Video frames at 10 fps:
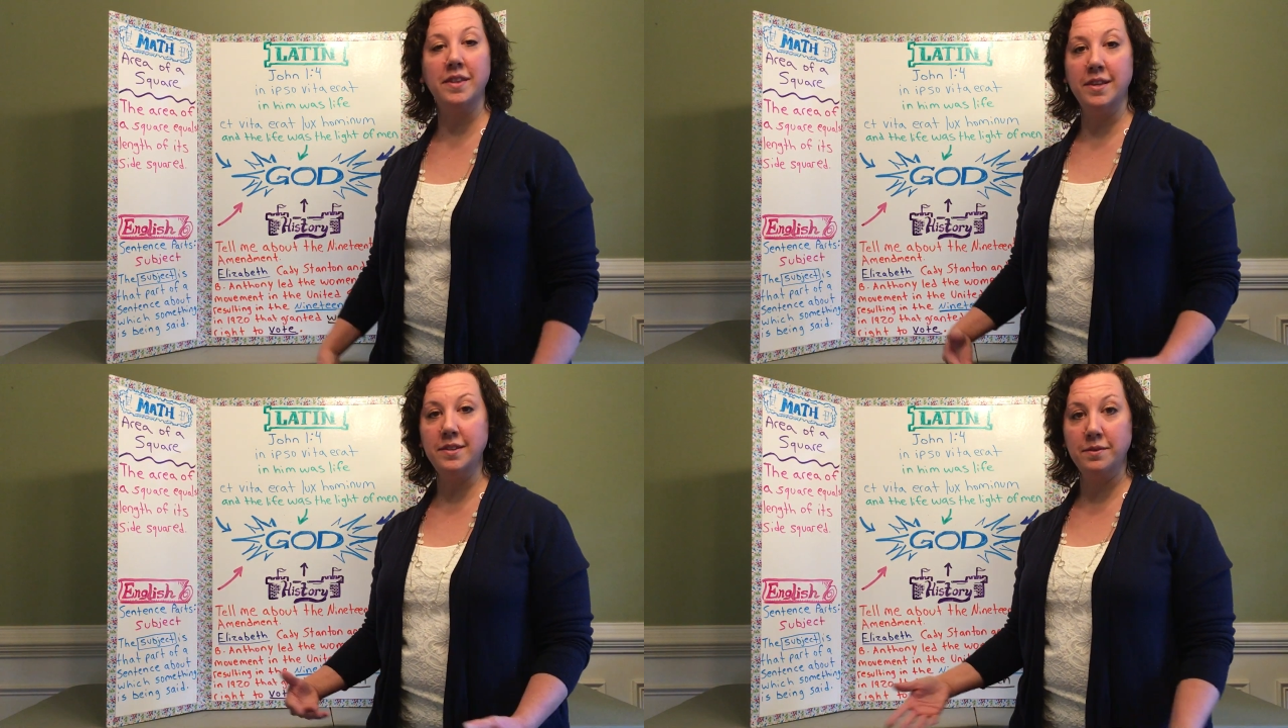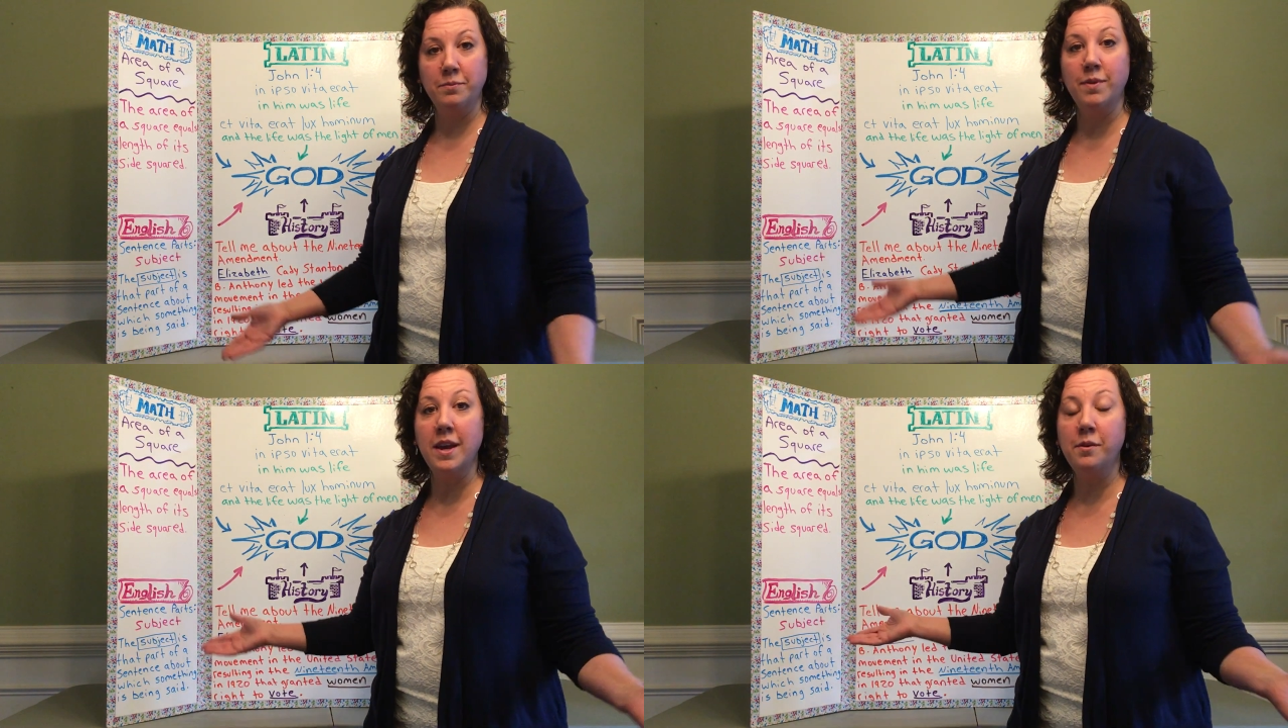This
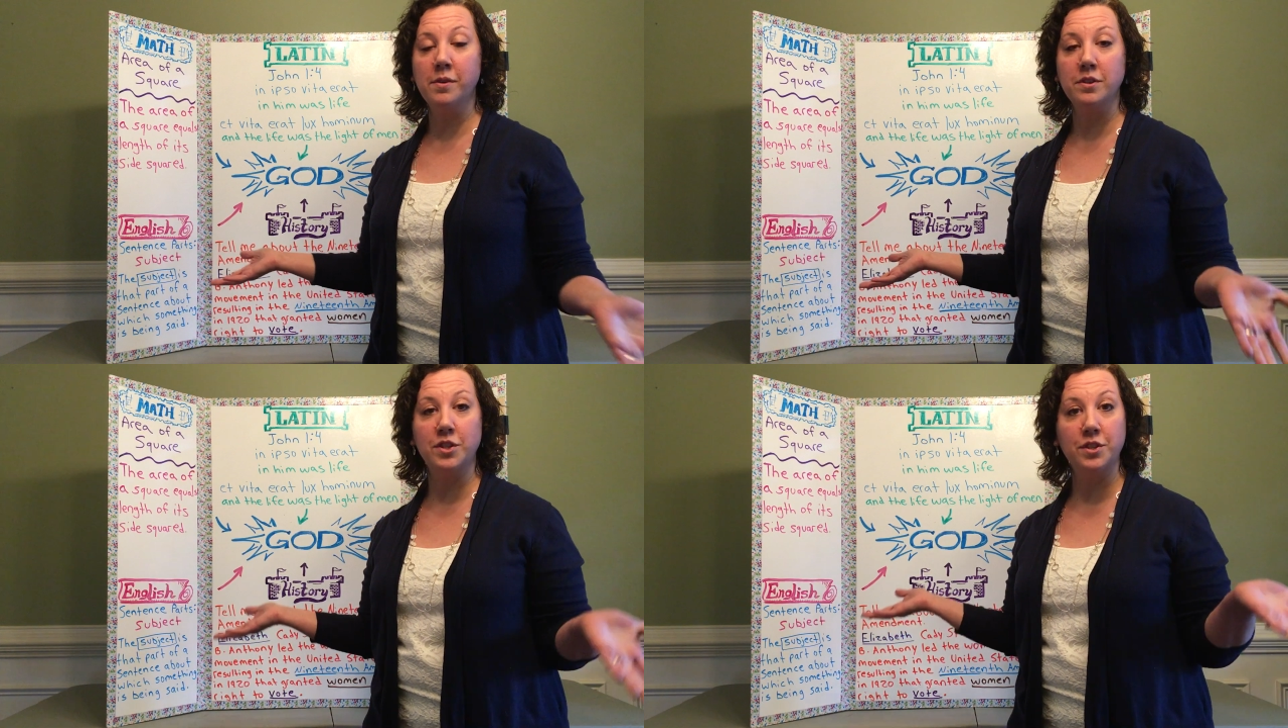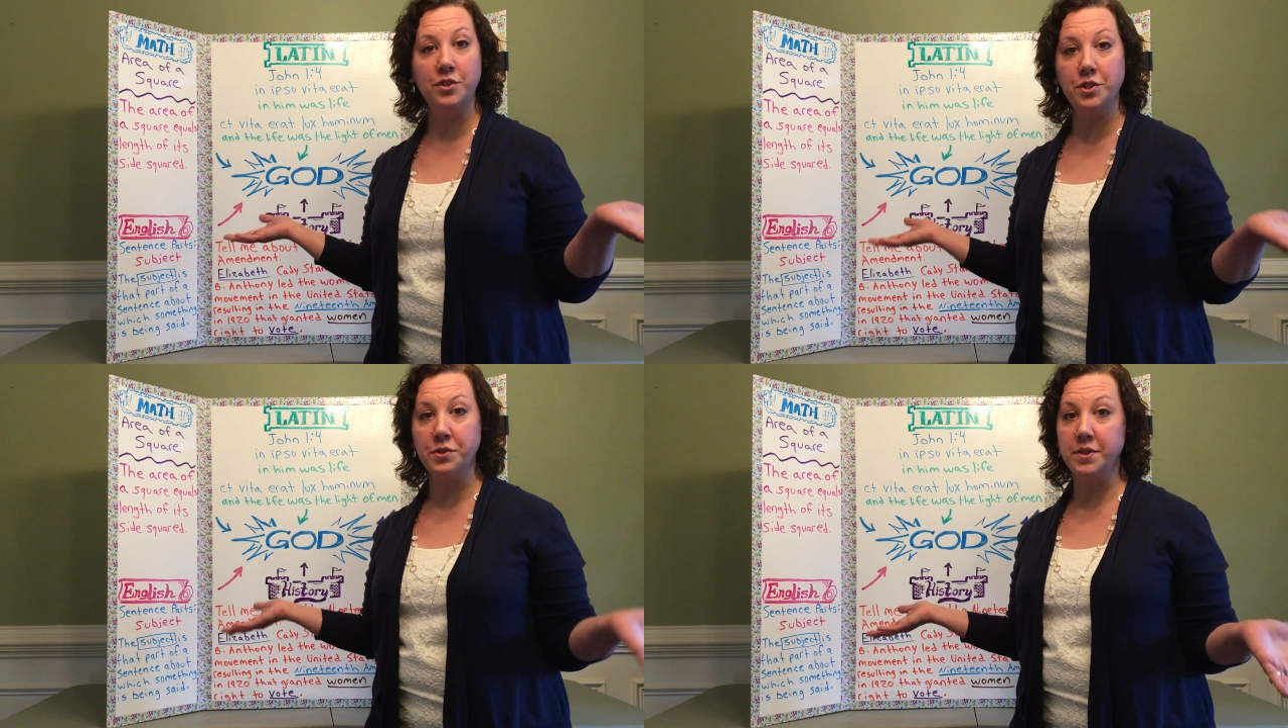week we're just
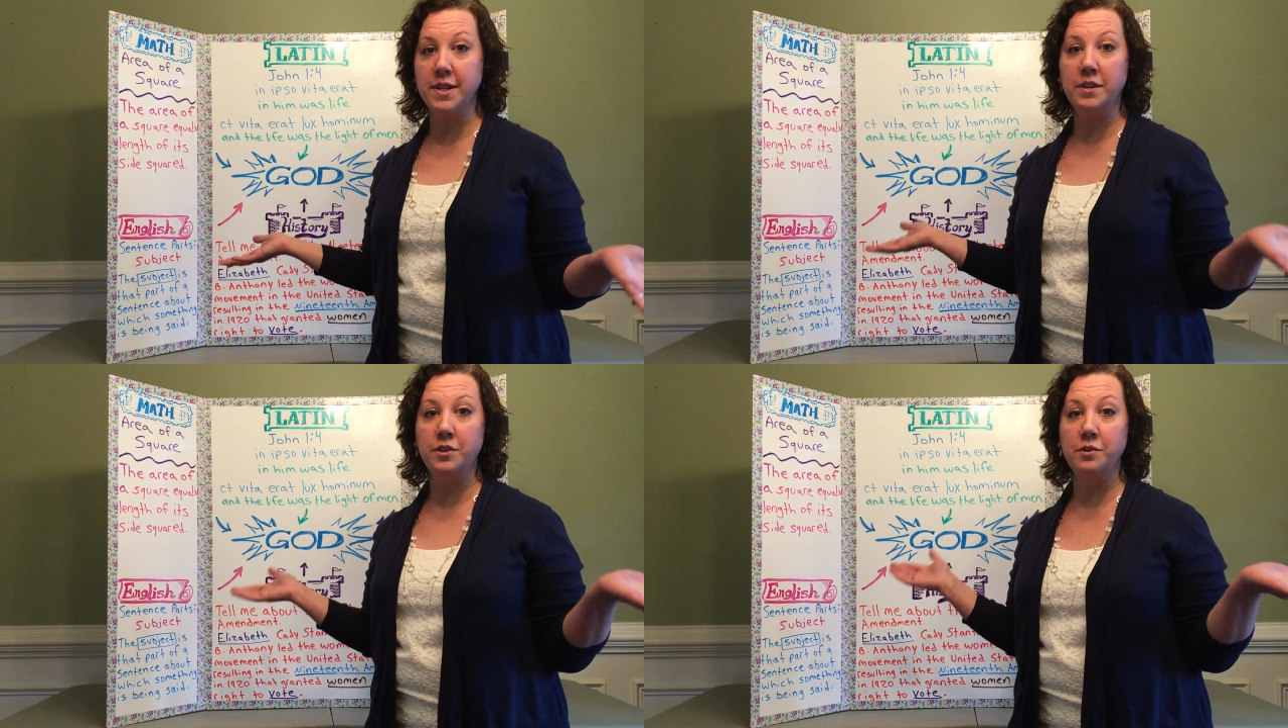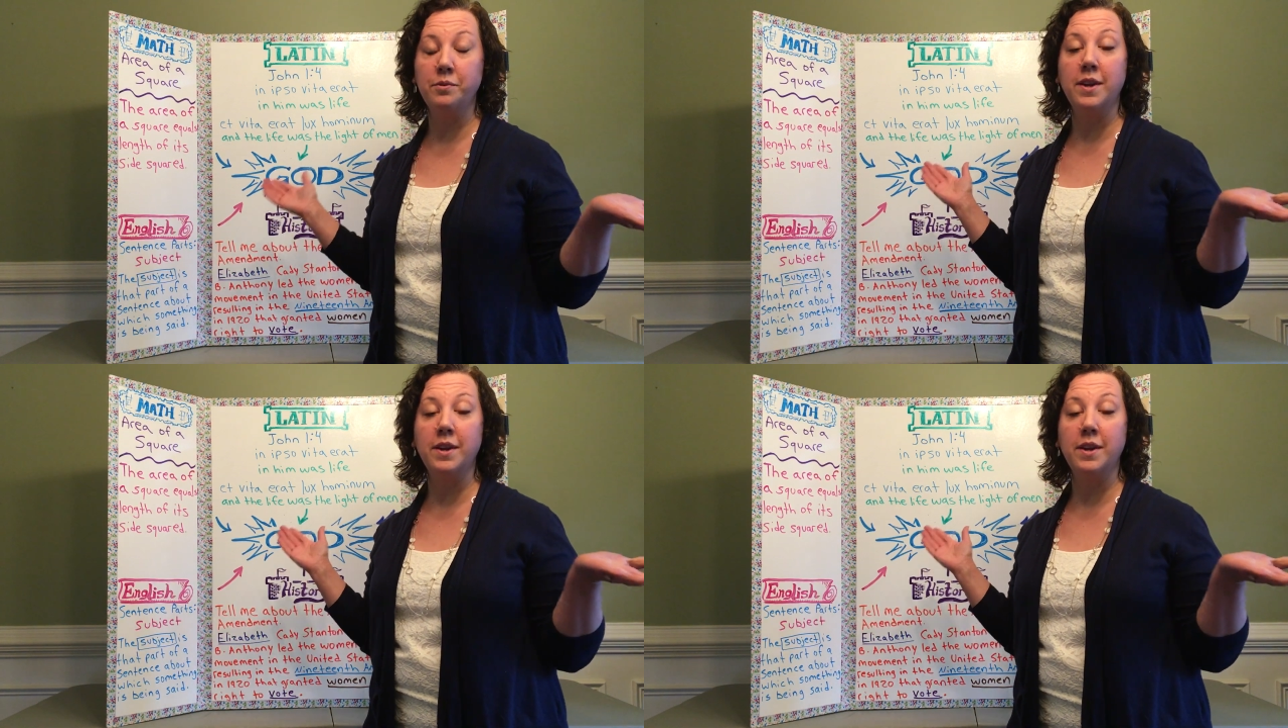choosing to